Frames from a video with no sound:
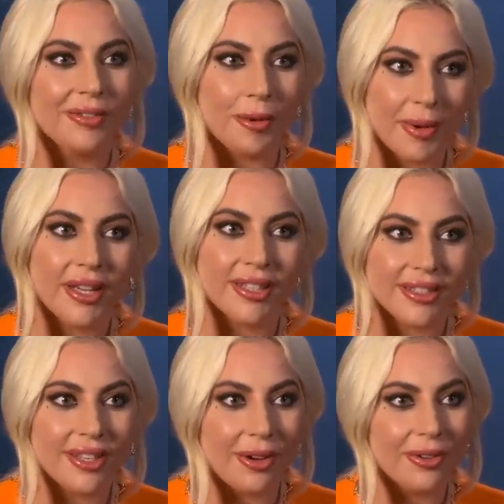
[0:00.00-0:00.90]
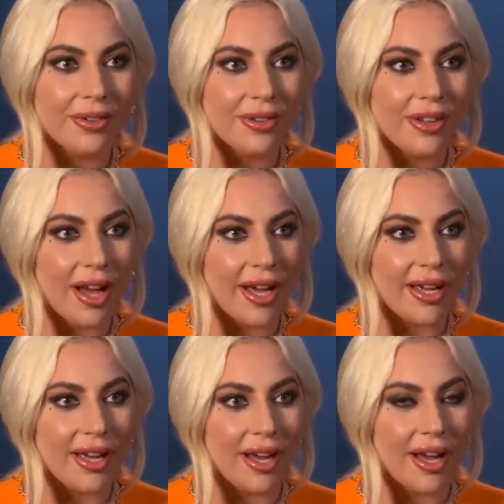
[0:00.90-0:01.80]
of filming, so I
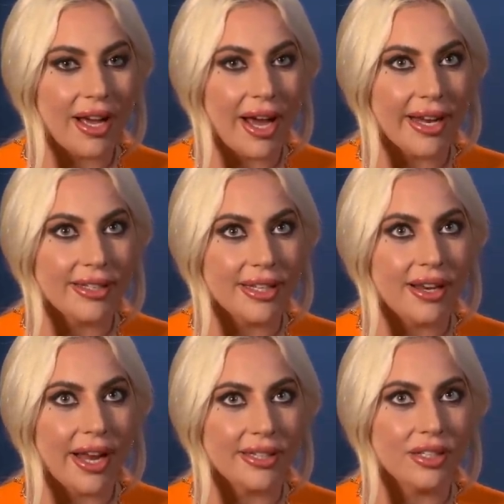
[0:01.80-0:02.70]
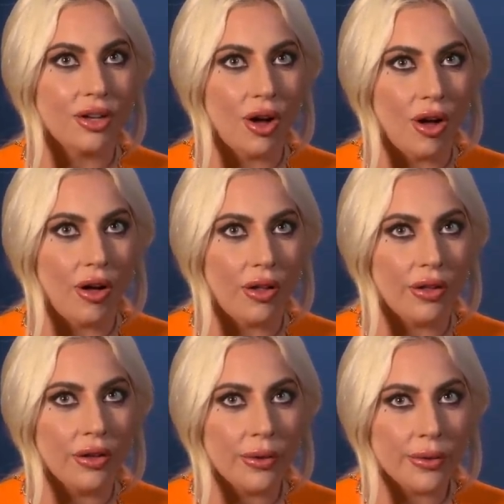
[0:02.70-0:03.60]
I, I, did I did call.
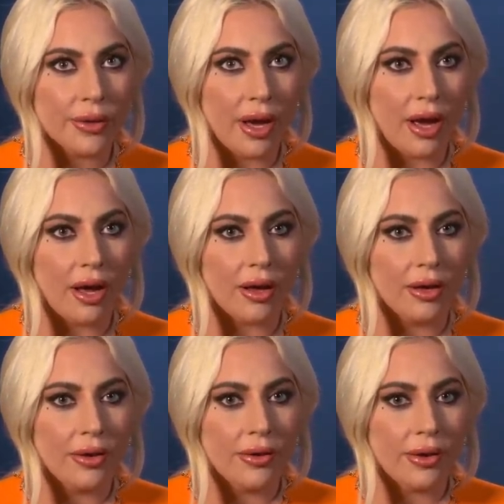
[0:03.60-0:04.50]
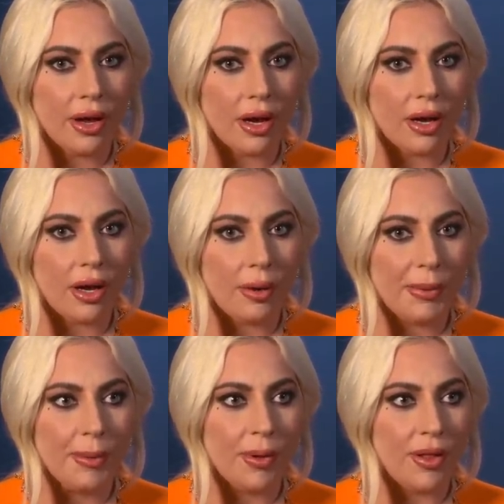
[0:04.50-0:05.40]
Uh, uh,
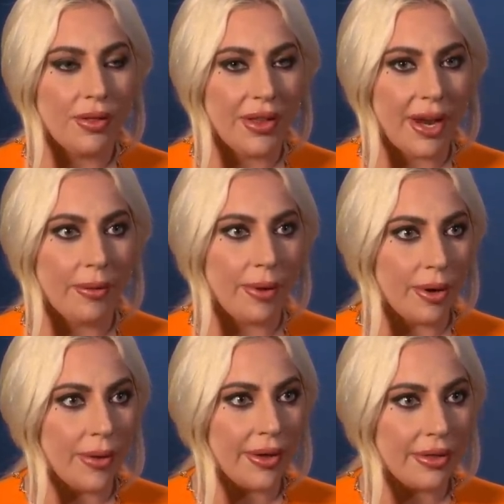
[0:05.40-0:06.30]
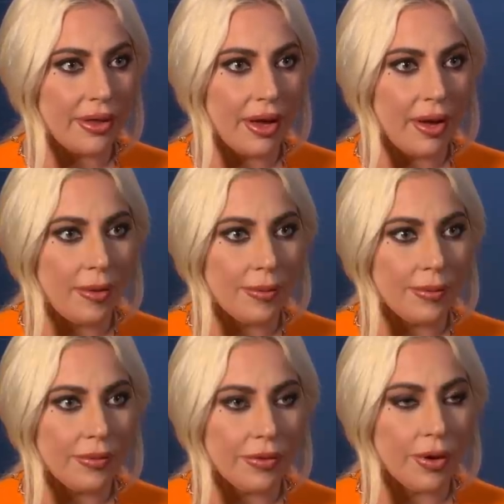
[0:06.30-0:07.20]
people that I work with
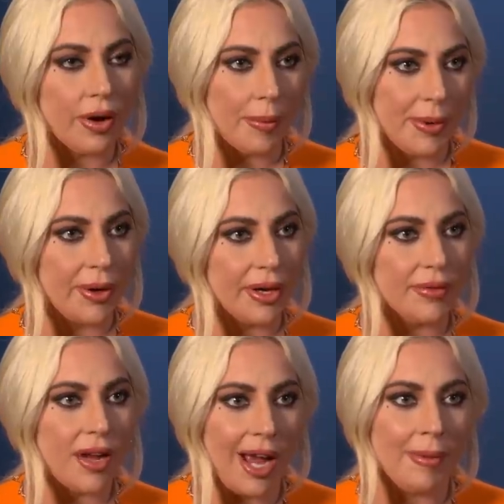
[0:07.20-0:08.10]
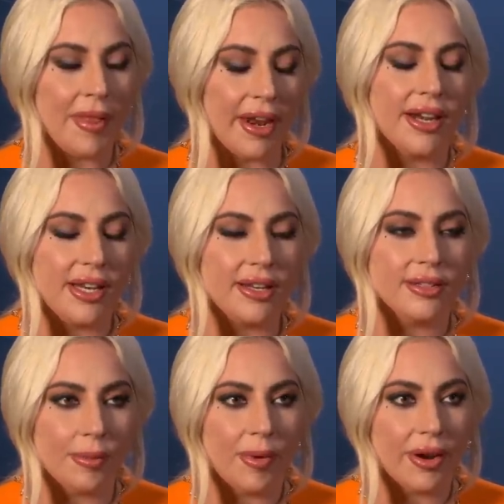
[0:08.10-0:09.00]
um, for a period of time, and then I needed
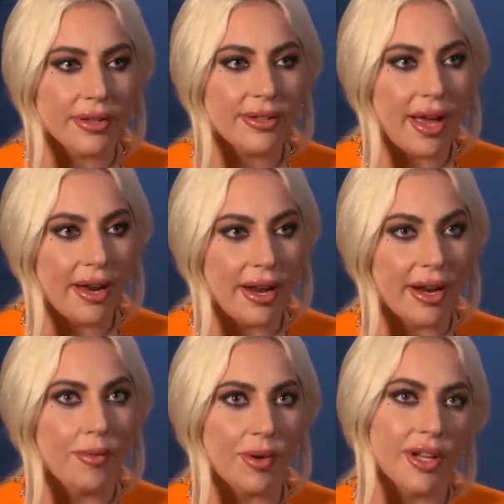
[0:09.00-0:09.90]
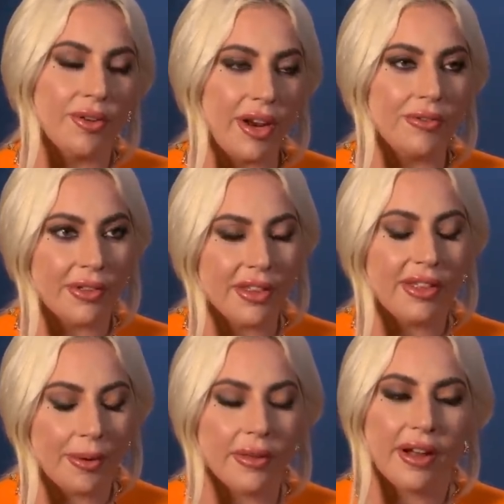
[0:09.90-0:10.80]
someone on set, and I'm really grateful that
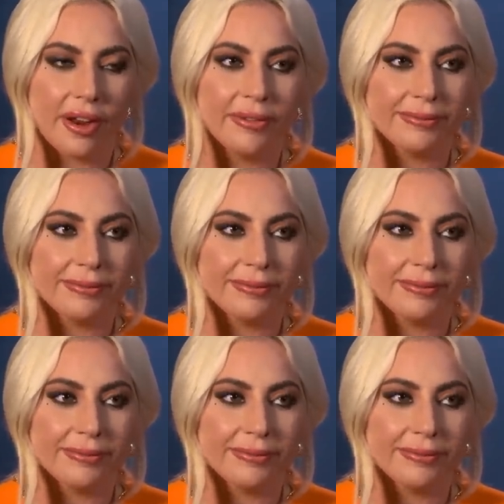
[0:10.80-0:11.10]
they were there.